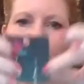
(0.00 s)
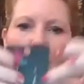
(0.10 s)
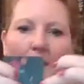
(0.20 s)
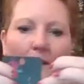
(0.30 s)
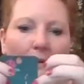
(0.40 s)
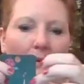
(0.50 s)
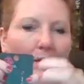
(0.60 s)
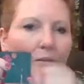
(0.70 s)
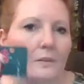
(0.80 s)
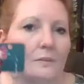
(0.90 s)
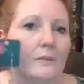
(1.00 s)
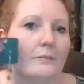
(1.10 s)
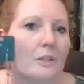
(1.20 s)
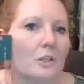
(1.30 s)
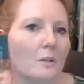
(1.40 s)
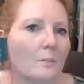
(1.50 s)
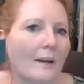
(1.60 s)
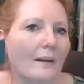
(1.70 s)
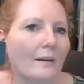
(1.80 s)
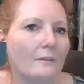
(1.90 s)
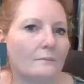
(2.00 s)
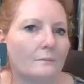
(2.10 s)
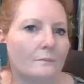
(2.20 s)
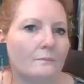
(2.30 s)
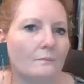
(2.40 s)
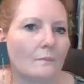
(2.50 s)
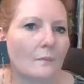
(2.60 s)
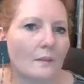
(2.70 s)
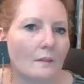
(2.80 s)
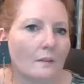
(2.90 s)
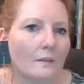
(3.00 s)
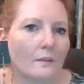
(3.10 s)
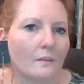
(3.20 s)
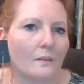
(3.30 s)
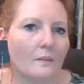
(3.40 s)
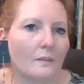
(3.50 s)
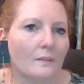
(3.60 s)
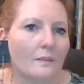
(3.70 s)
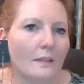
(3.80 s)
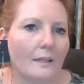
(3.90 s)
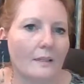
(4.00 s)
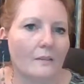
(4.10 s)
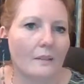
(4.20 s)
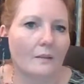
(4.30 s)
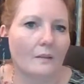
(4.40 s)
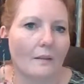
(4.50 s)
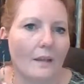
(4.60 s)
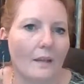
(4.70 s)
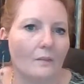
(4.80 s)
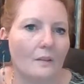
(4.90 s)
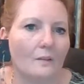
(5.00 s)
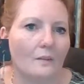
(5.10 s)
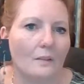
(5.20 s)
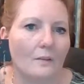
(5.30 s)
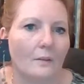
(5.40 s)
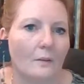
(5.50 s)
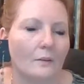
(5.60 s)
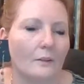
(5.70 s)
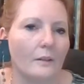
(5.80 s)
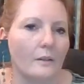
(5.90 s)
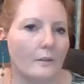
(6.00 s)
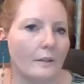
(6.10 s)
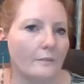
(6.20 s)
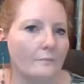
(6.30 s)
They are on a silver fishhook back. This is the size and the length. So you see they're a longer earring.